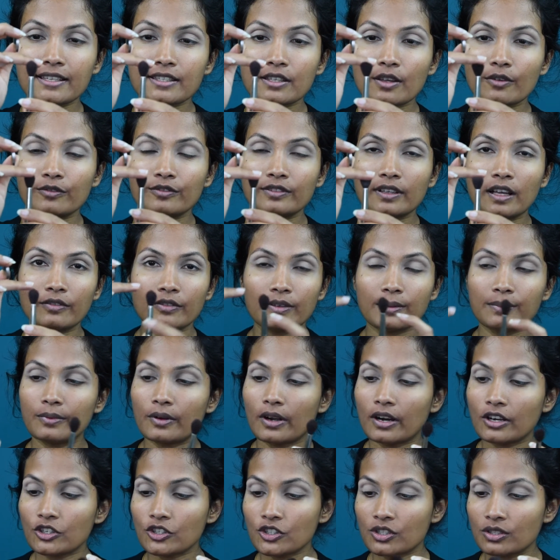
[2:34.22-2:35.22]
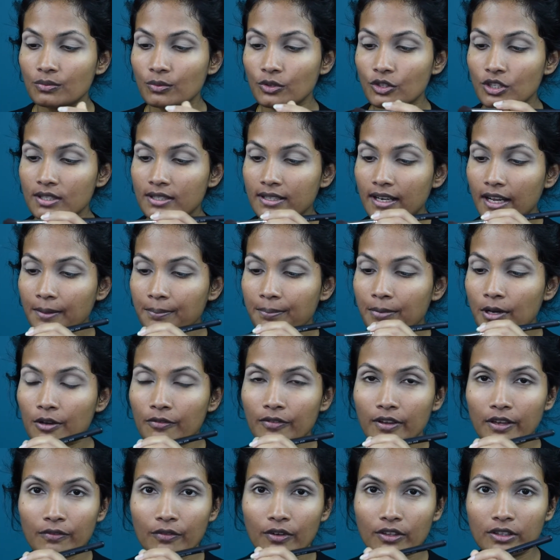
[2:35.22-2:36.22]
fluffy brush, which is like
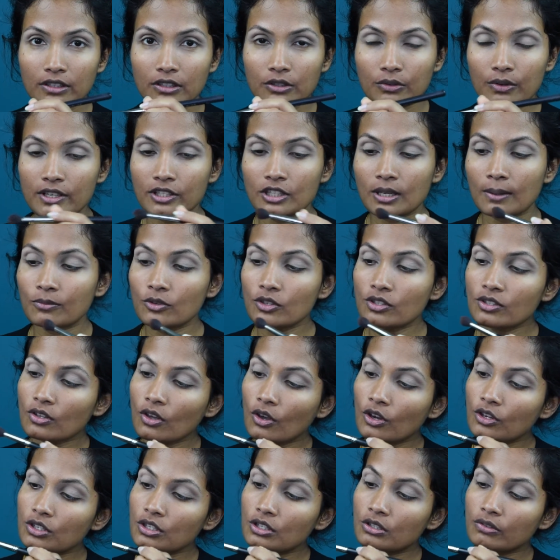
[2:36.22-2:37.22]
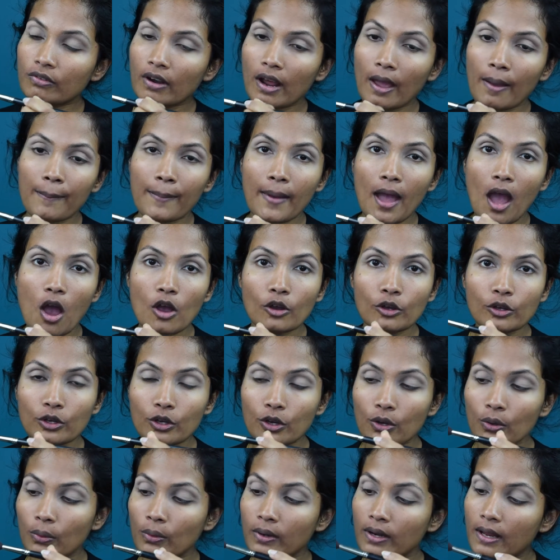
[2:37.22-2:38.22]
perfect for the crease. So I'm just going to grab a
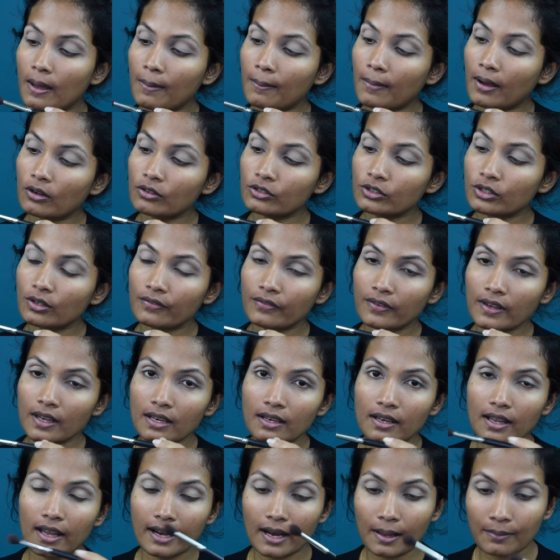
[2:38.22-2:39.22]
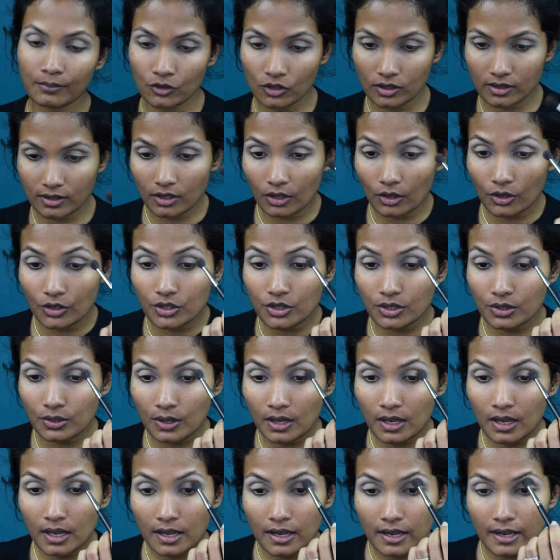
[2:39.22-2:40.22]
good amount of it, and I'm just going to
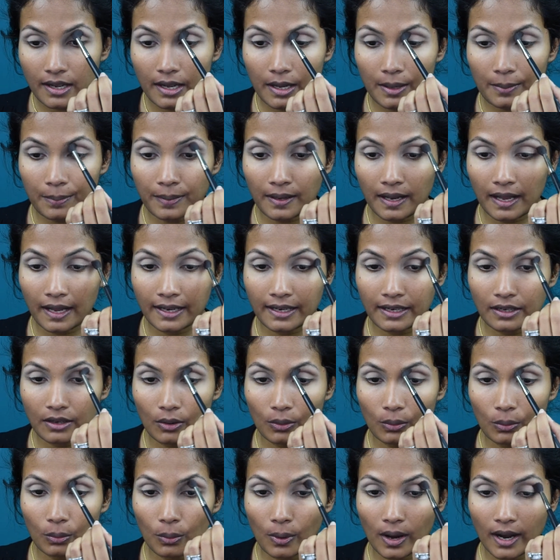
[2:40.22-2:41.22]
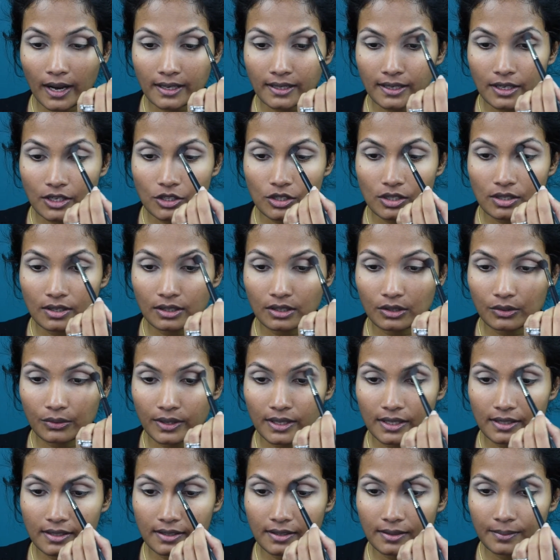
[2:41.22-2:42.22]
apply it right into the
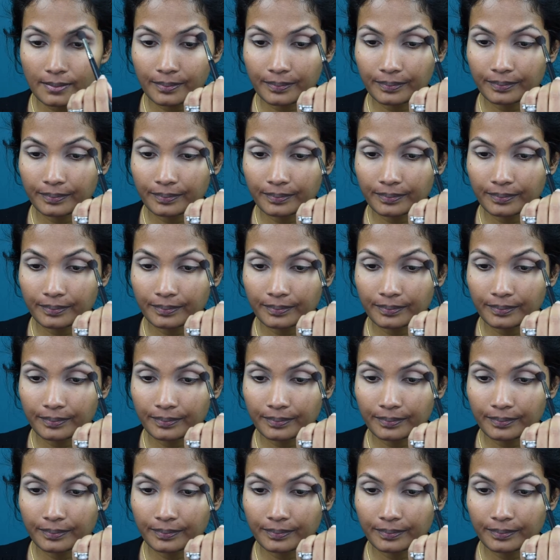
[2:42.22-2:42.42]
crease.